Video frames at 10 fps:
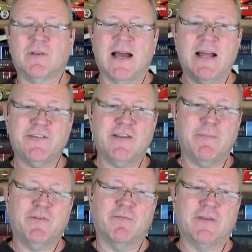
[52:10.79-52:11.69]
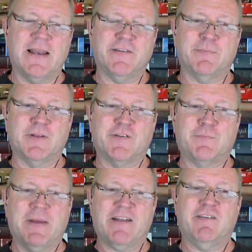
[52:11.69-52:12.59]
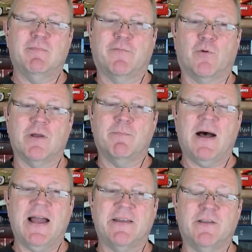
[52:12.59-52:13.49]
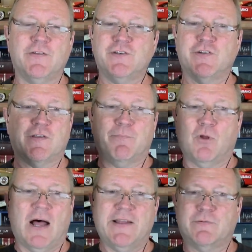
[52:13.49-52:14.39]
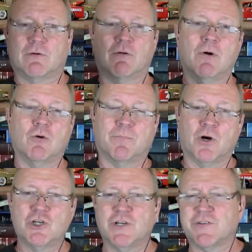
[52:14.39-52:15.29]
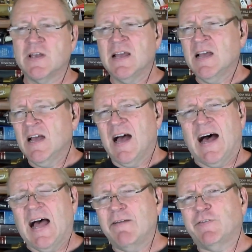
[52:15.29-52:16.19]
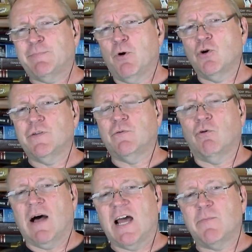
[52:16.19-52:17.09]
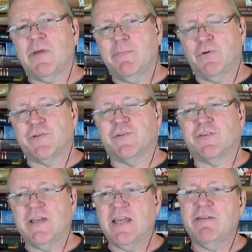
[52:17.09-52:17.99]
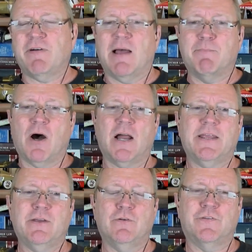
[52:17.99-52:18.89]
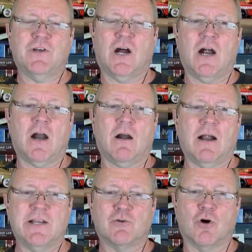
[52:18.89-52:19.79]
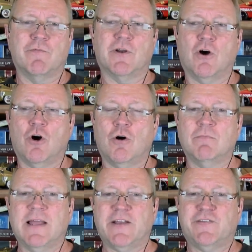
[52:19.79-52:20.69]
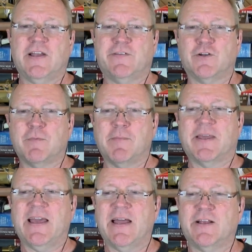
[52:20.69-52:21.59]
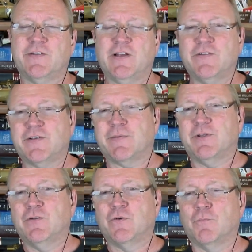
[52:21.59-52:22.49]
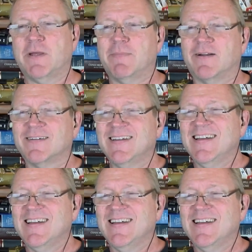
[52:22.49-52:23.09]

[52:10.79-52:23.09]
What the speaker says: concept of getting something inspected before you buy it doesn't just apply to a remote purchase. I've spoken to a lot of people who said, Steve, I bought a used car. I drove it home. Next day, I took it to my mechanic. It sounds like something you told me about.